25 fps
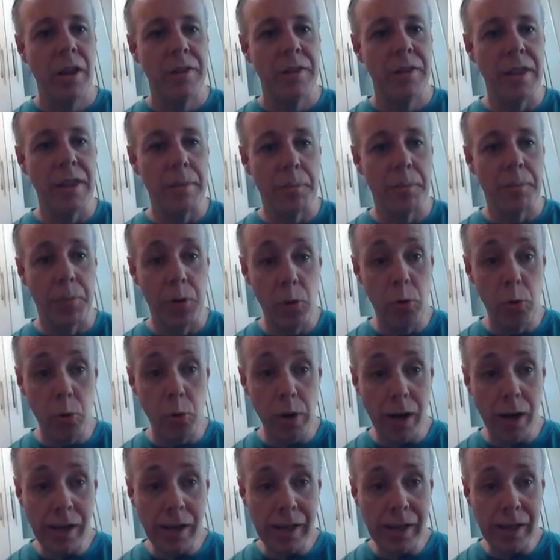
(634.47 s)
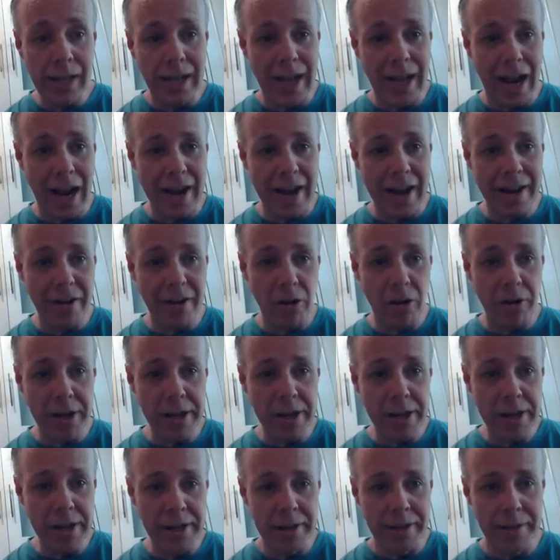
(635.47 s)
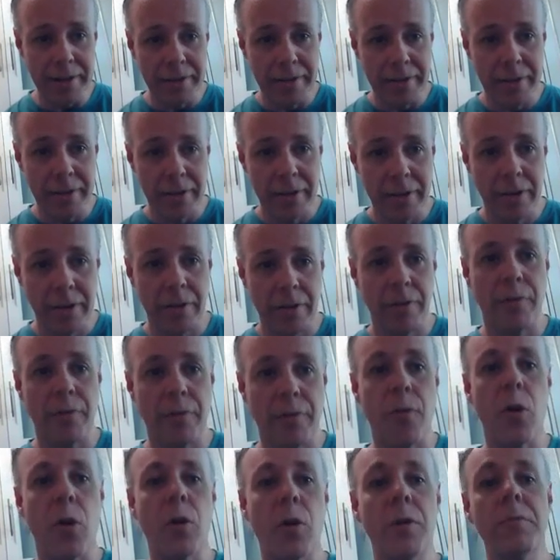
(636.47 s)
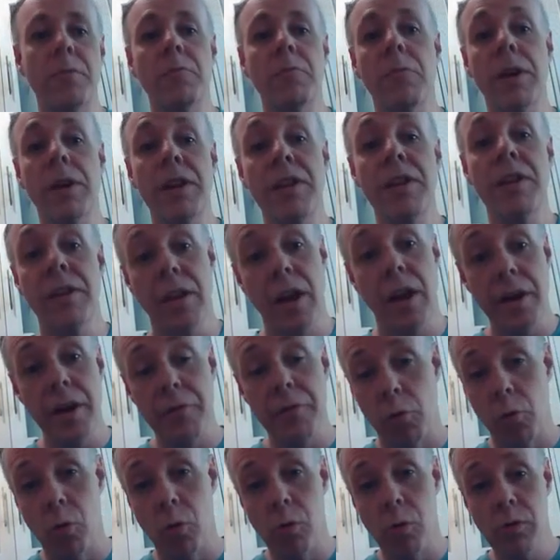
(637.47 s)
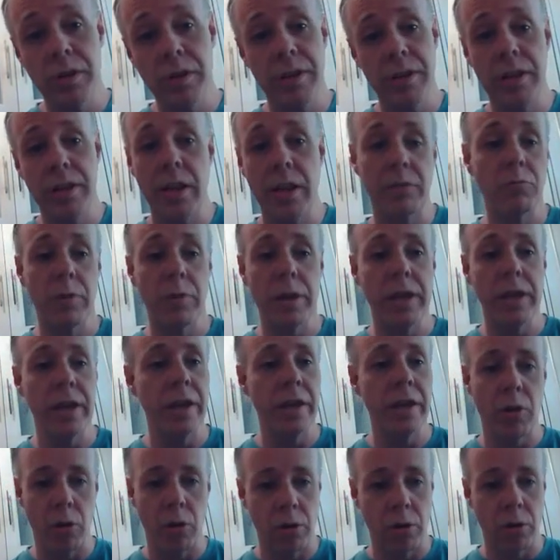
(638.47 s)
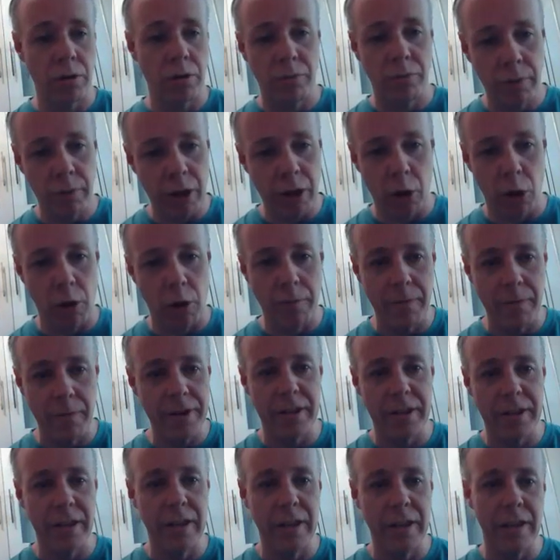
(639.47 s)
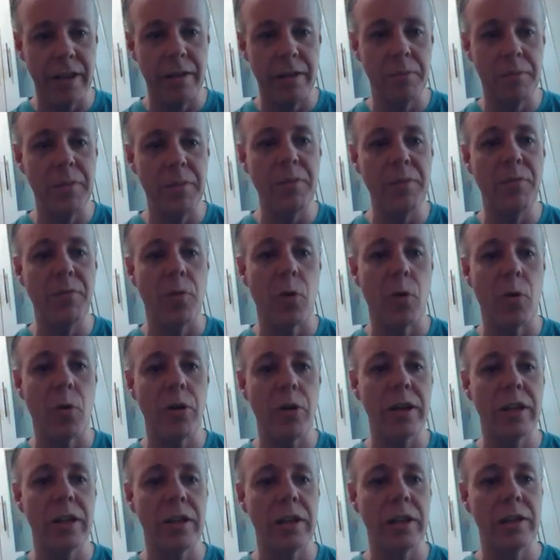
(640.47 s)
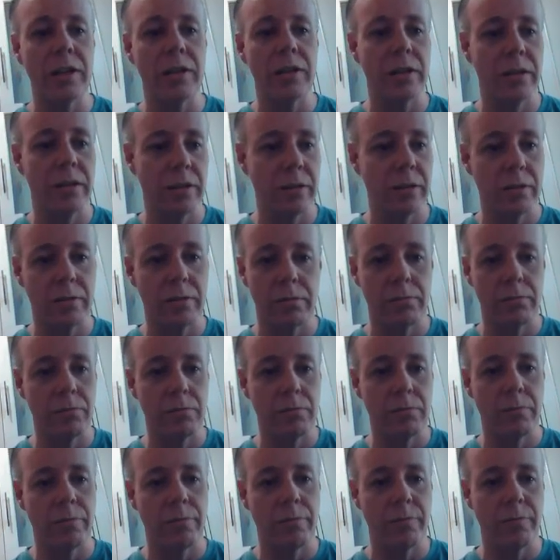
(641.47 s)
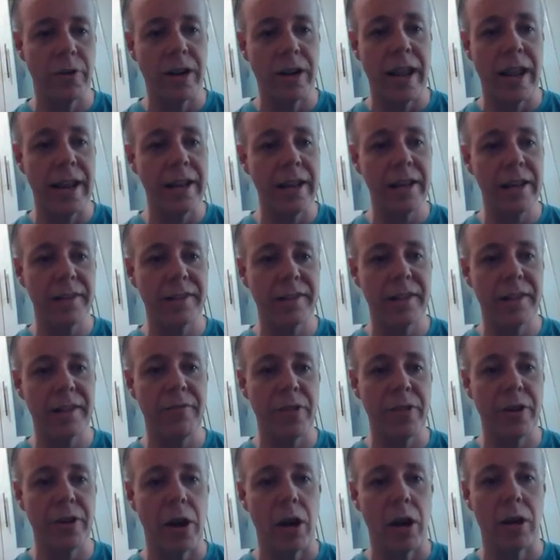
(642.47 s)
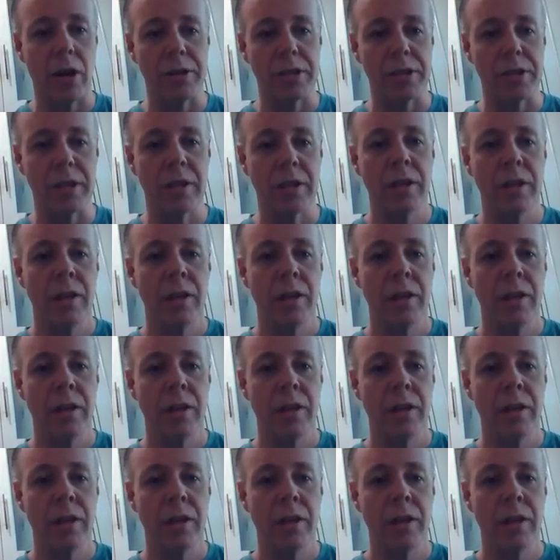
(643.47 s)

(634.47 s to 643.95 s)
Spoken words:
The plural category, formed with a rule that we covered before in phonetics and phonology.